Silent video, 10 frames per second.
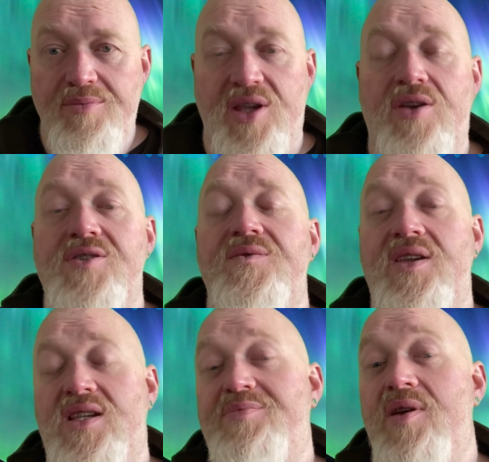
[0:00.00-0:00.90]
because of
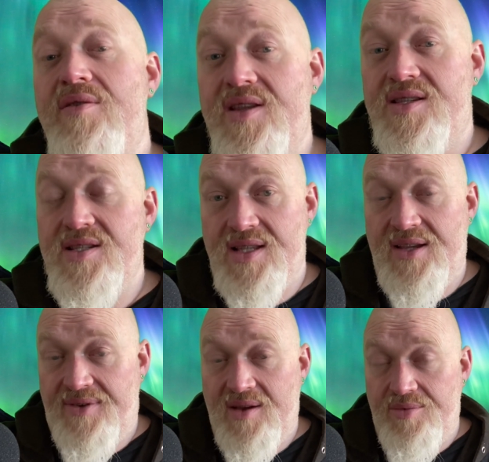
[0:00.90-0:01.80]
the experiences
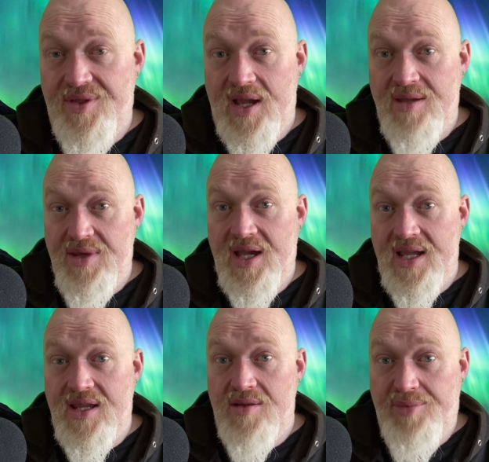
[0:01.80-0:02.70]
they've had with
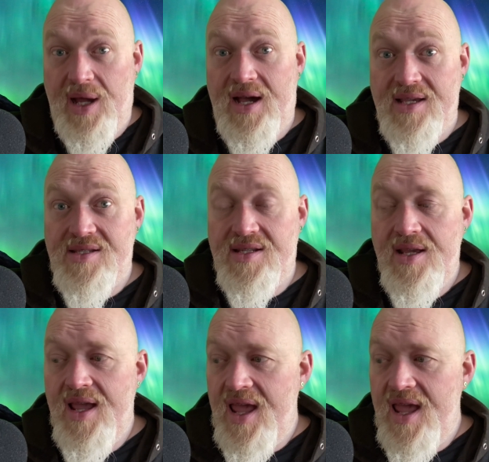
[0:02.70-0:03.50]
ABA in the past.